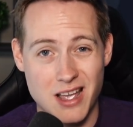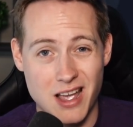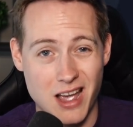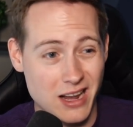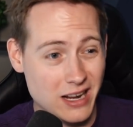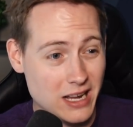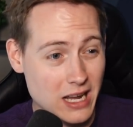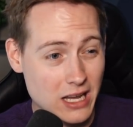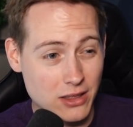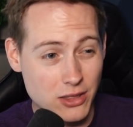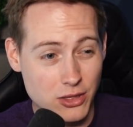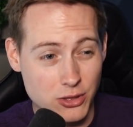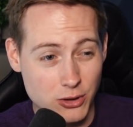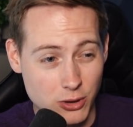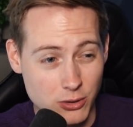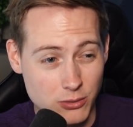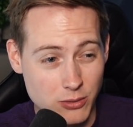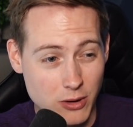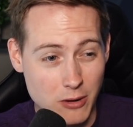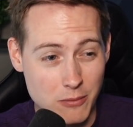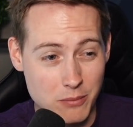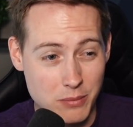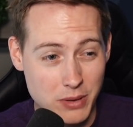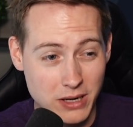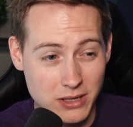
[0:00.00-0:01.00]
Again, third
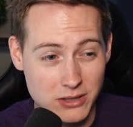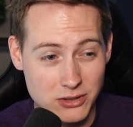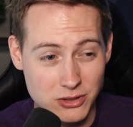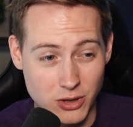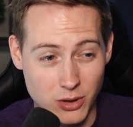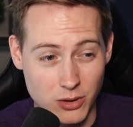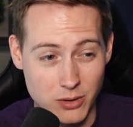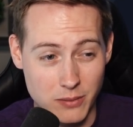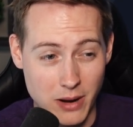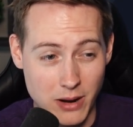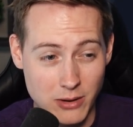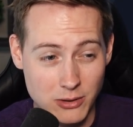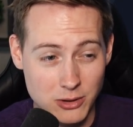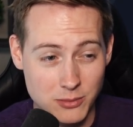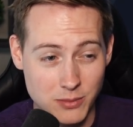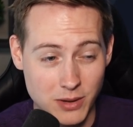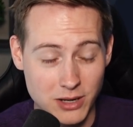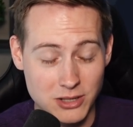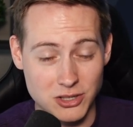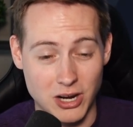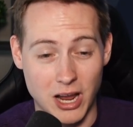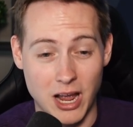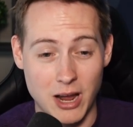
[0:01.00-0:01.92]
round picks don't amount to much.